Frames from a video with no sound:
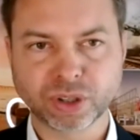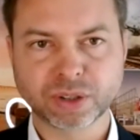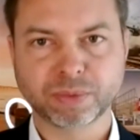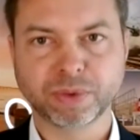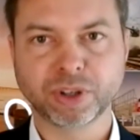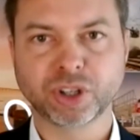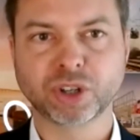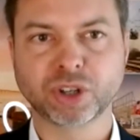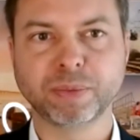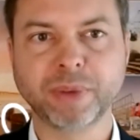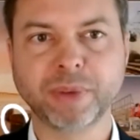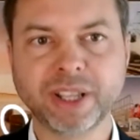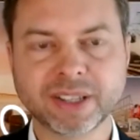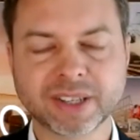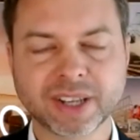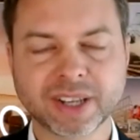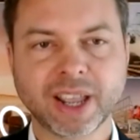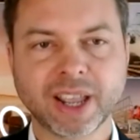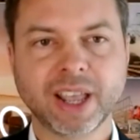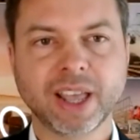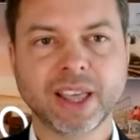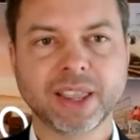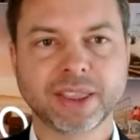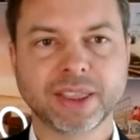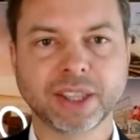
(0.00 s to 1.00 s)
which means
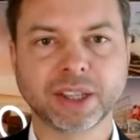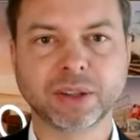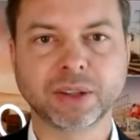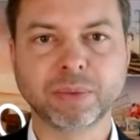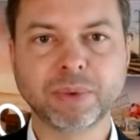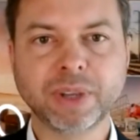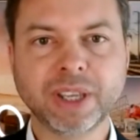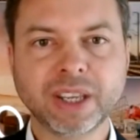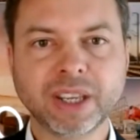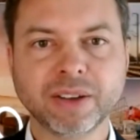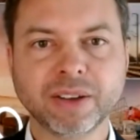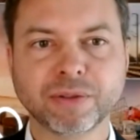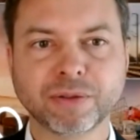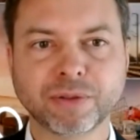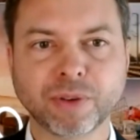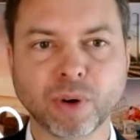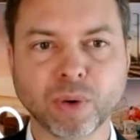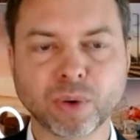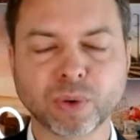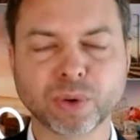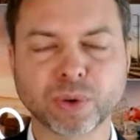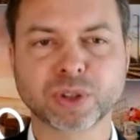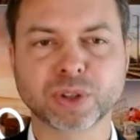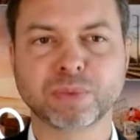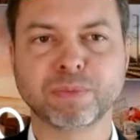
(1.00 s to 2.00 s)
that we
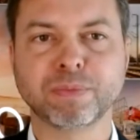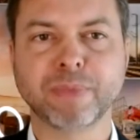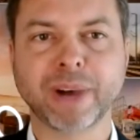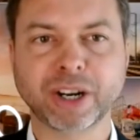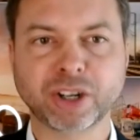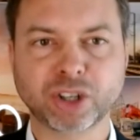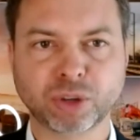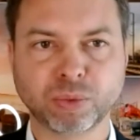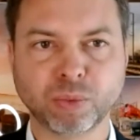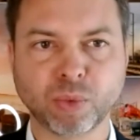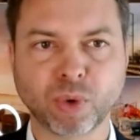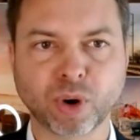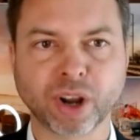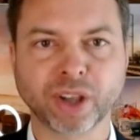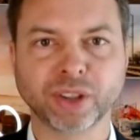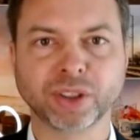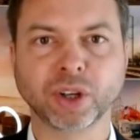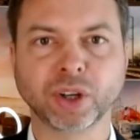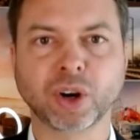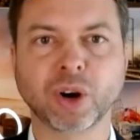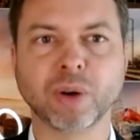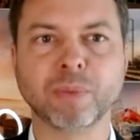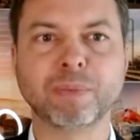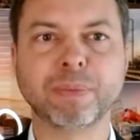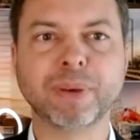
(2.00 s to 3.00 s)
focus much more on the
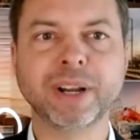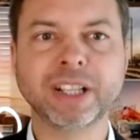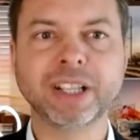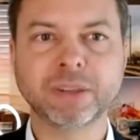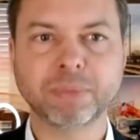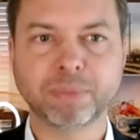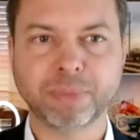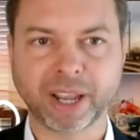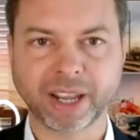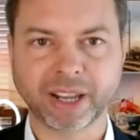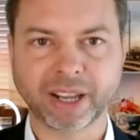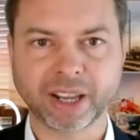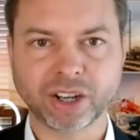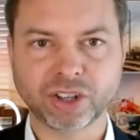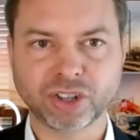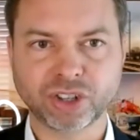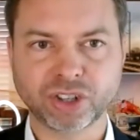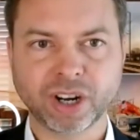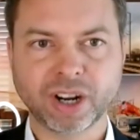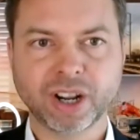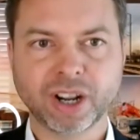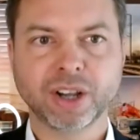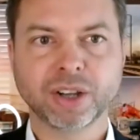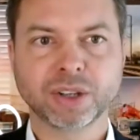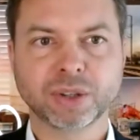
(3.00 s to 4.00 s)
complete package.
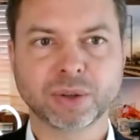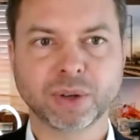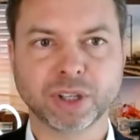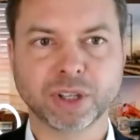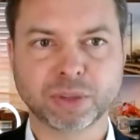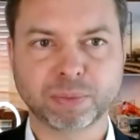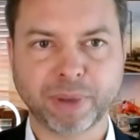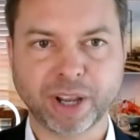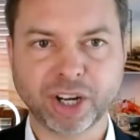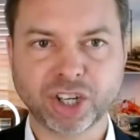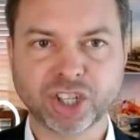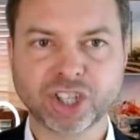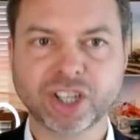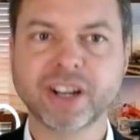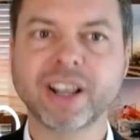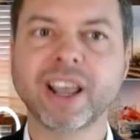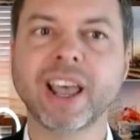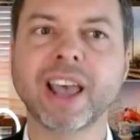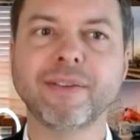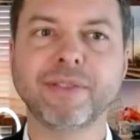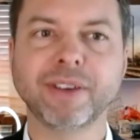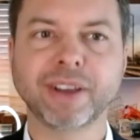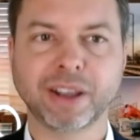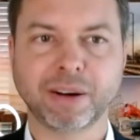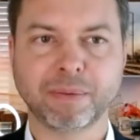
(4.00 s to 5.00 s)
So especially
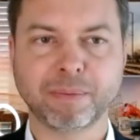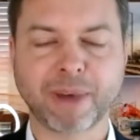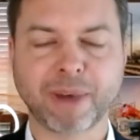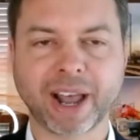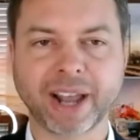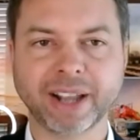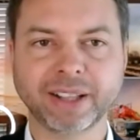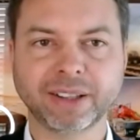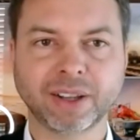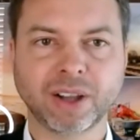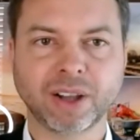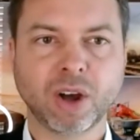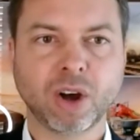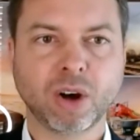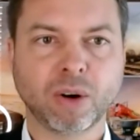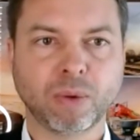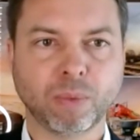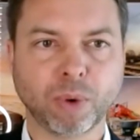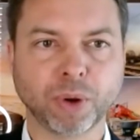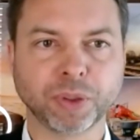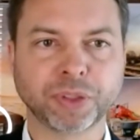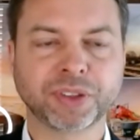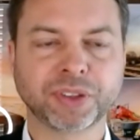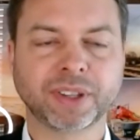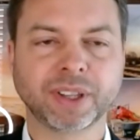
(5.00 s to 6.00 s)
having in mind
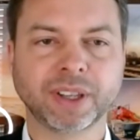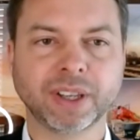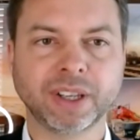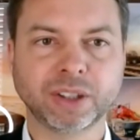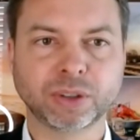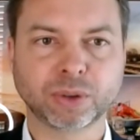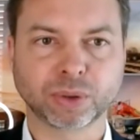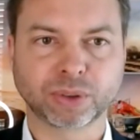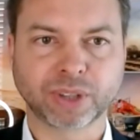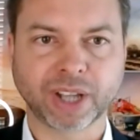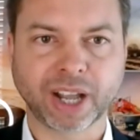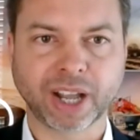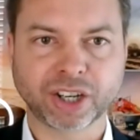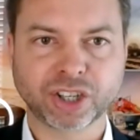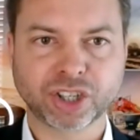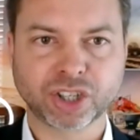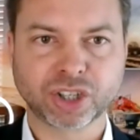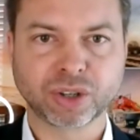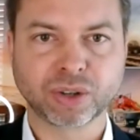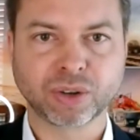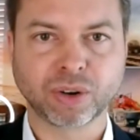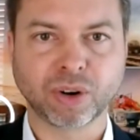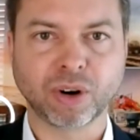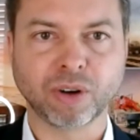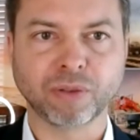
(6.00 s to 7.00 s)
what the
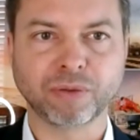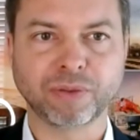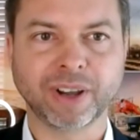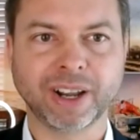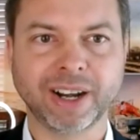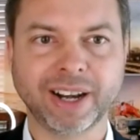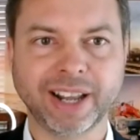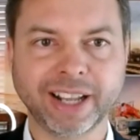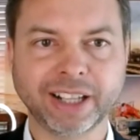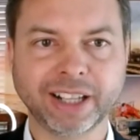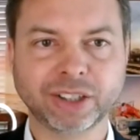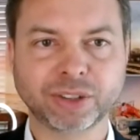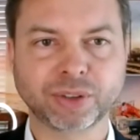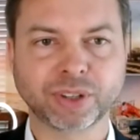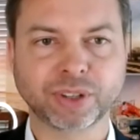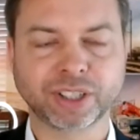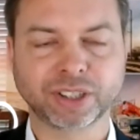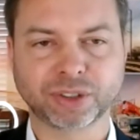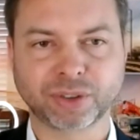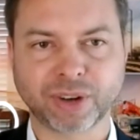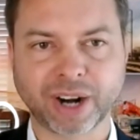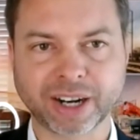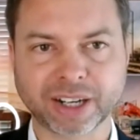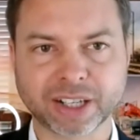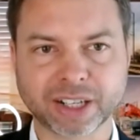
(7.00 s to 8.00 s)
introduction of electric
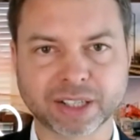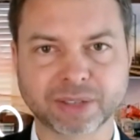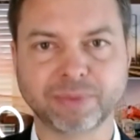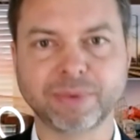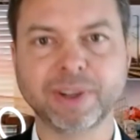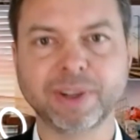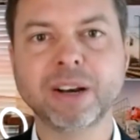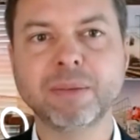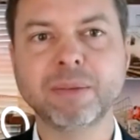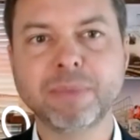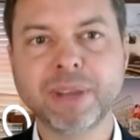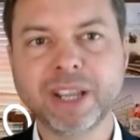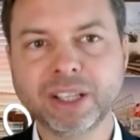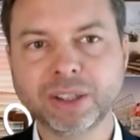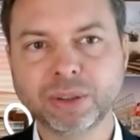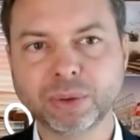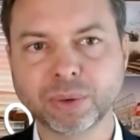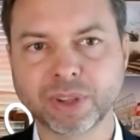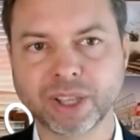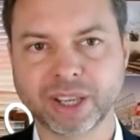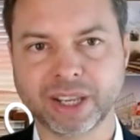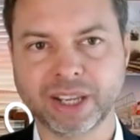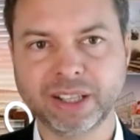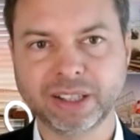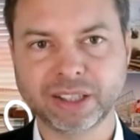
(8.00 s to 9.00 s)
trucks will mean to
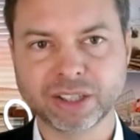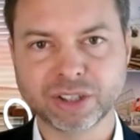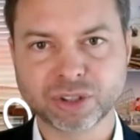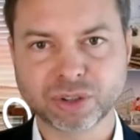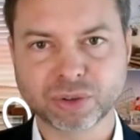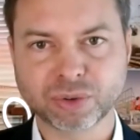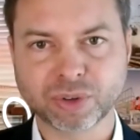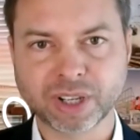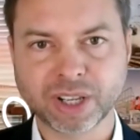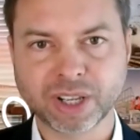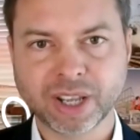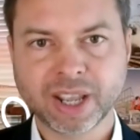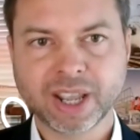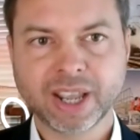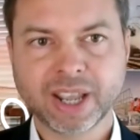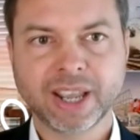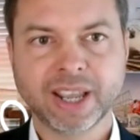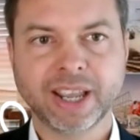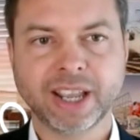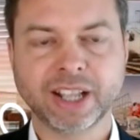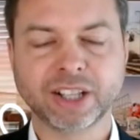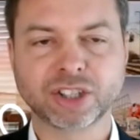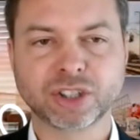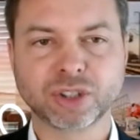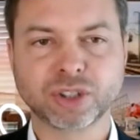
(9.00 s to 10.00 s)
the industry.
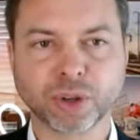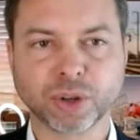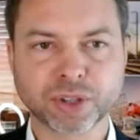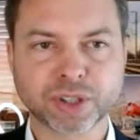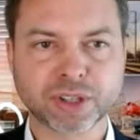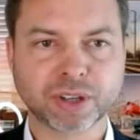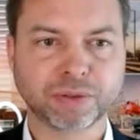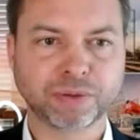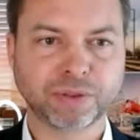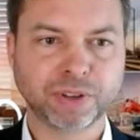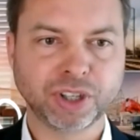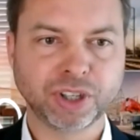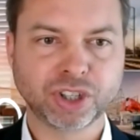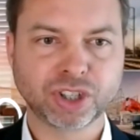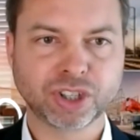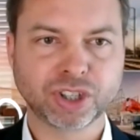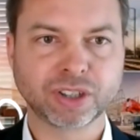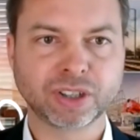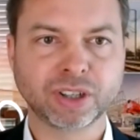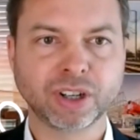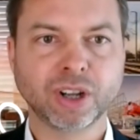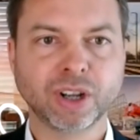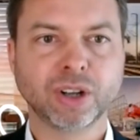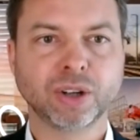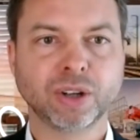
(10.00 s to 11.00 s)
It's not
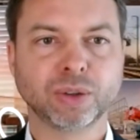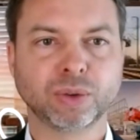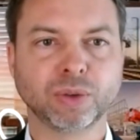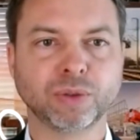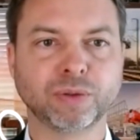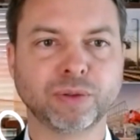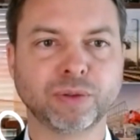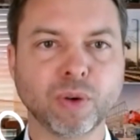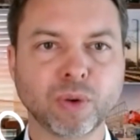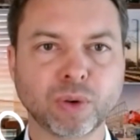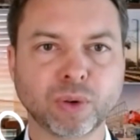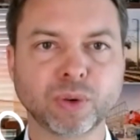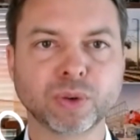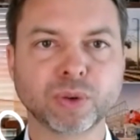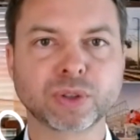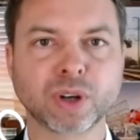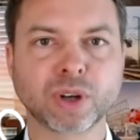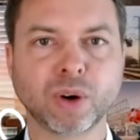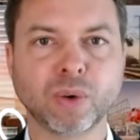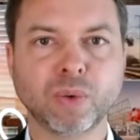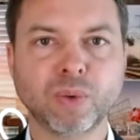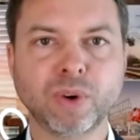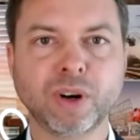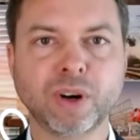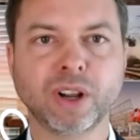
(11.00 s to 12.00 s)
sufficient to focus
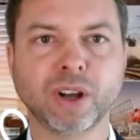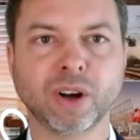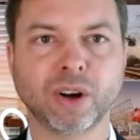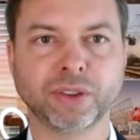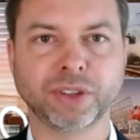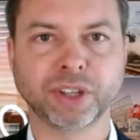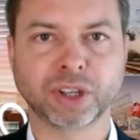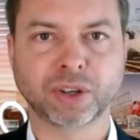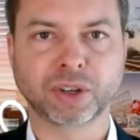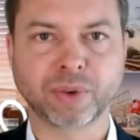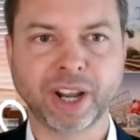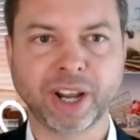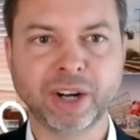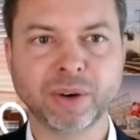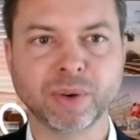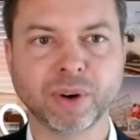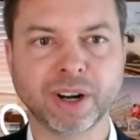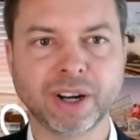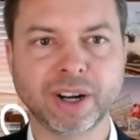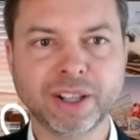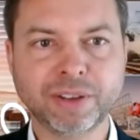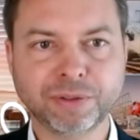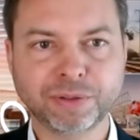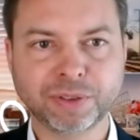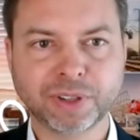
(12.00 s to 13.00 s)
only on the crane or
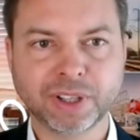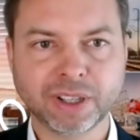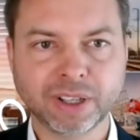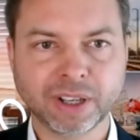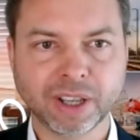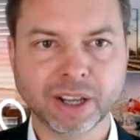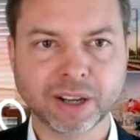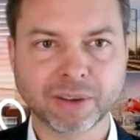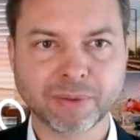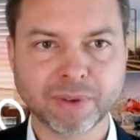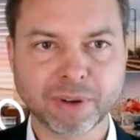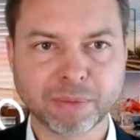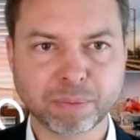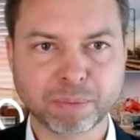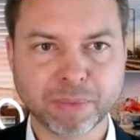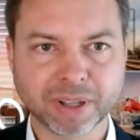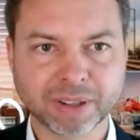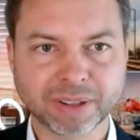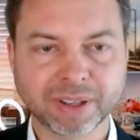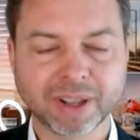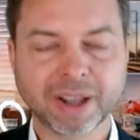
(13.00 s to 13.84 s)
lifting equipment,